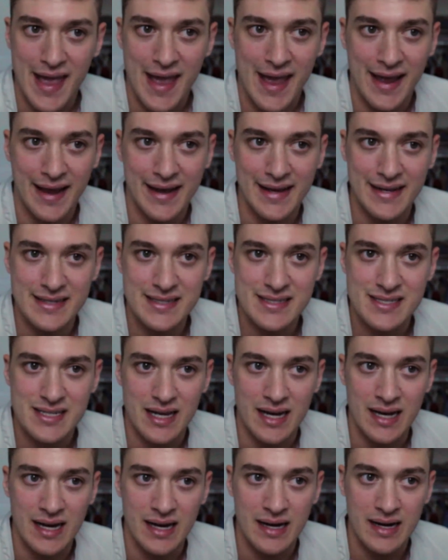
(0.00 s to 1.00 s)
and
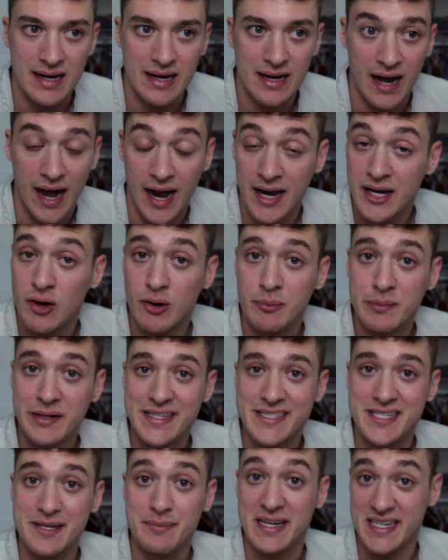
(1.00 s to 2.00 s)
I know I'm
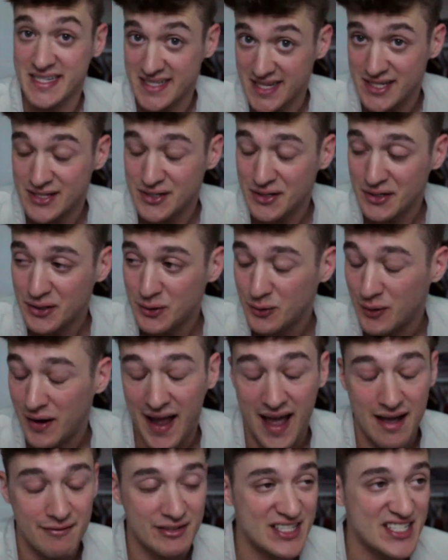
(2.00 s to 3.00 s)
gonna see my sister, who
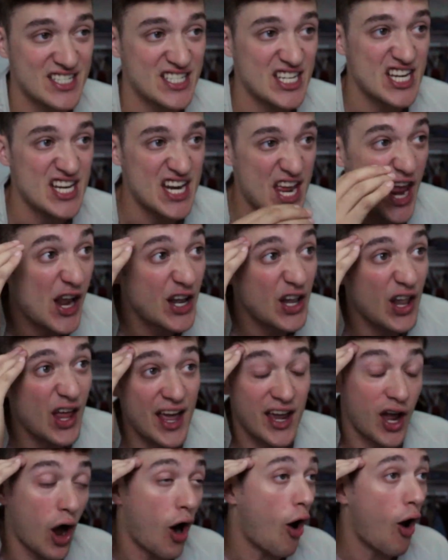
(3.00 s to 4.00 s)
I haven't seen in
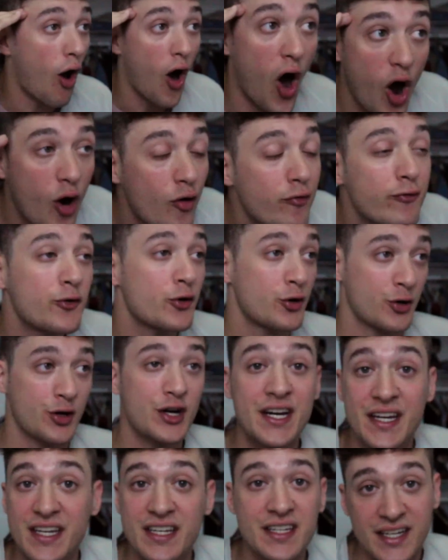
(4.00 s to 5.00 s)
like
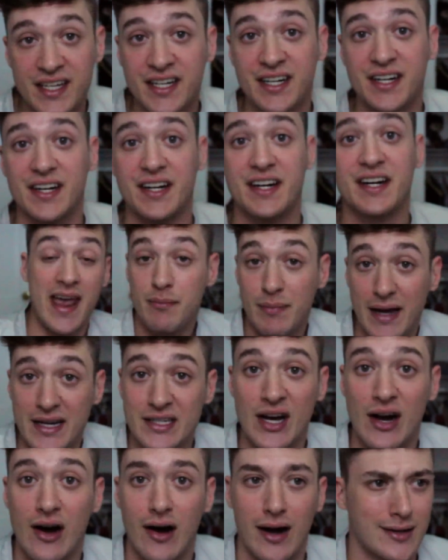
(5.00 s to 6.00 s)
over a year, and my
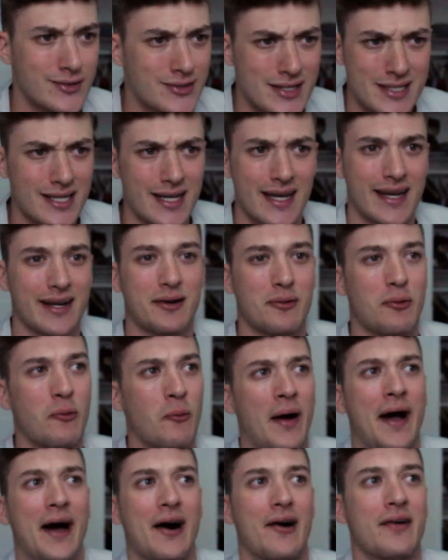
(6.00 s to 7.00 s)
dog. Just like,
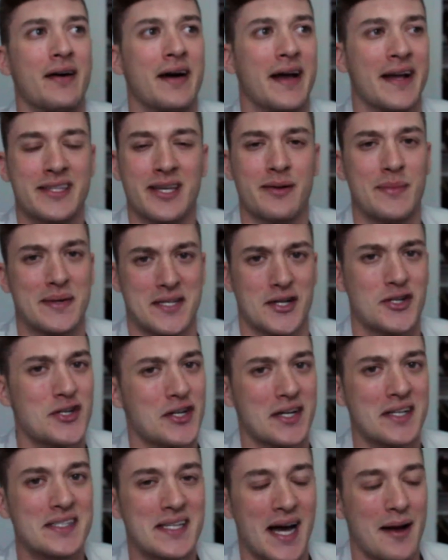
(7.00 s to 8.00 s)
wow, it's gonna be such
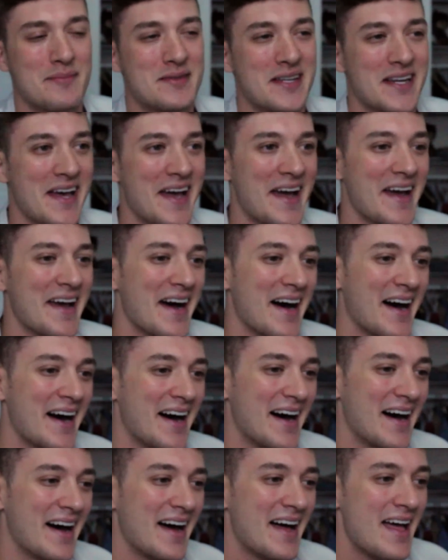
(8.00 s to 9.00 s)
a good time today.
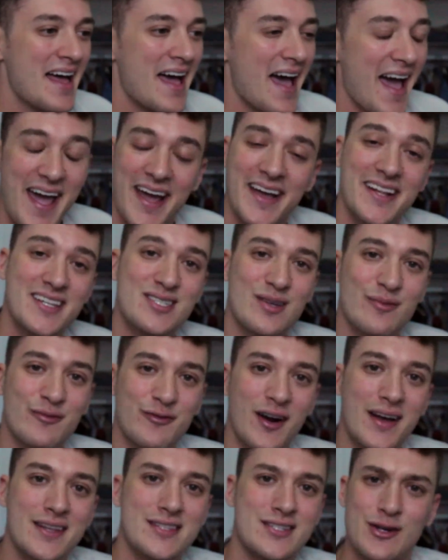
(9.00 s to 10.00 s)
And some
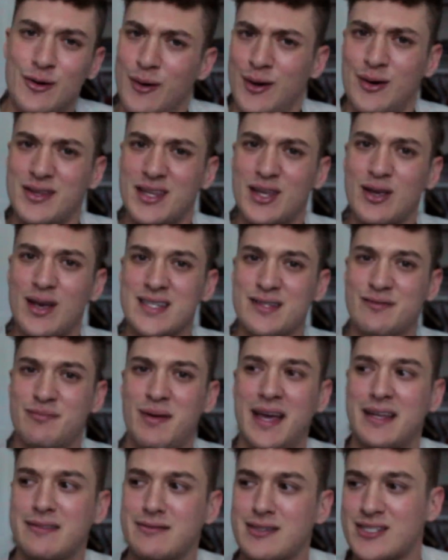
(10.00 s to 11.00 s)
friends who I don't think you guys have
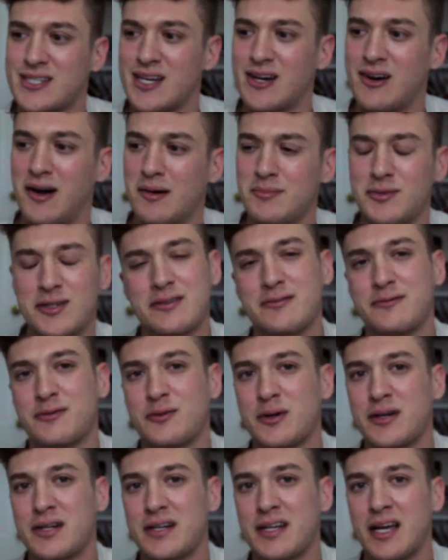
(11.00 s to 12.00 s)
met, so I'm looking
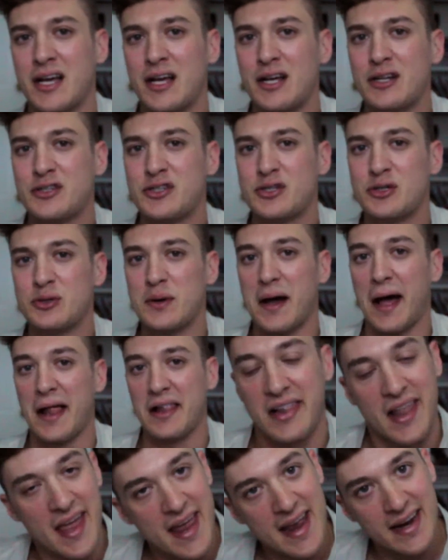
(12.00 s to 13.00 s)
forward to
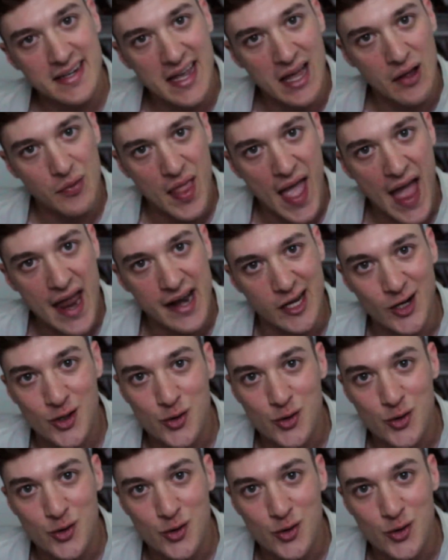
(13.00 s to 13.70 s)
laying down that